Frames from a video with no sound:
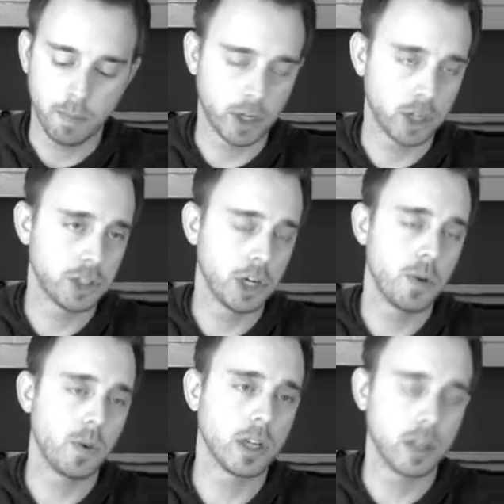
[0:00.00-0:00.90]
But I'll show
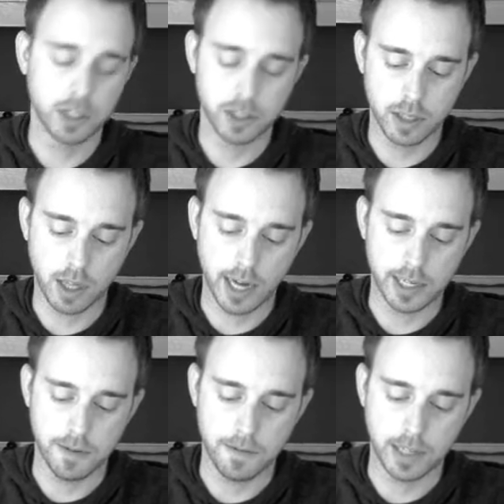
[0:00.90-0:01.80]
you what it looks
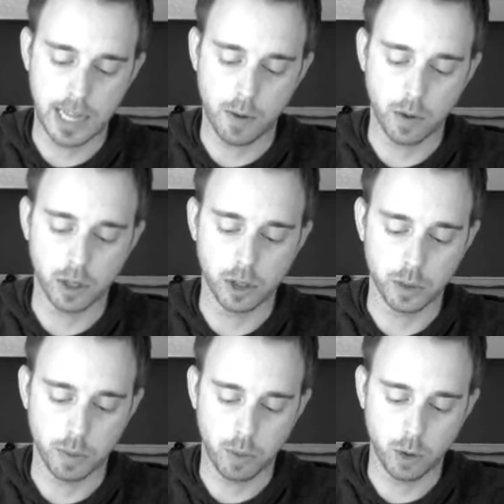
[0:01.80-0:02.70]
like to fill out one of
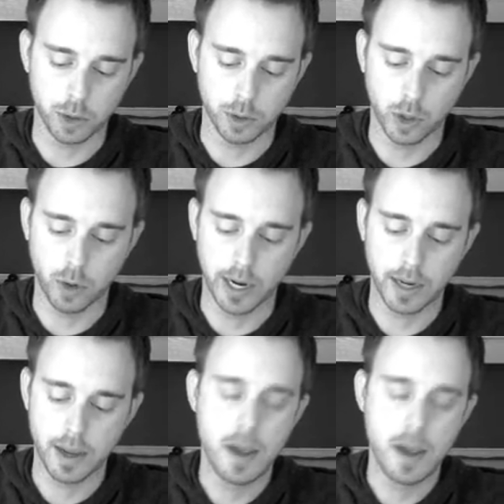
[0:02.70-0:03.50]
those reports real quick.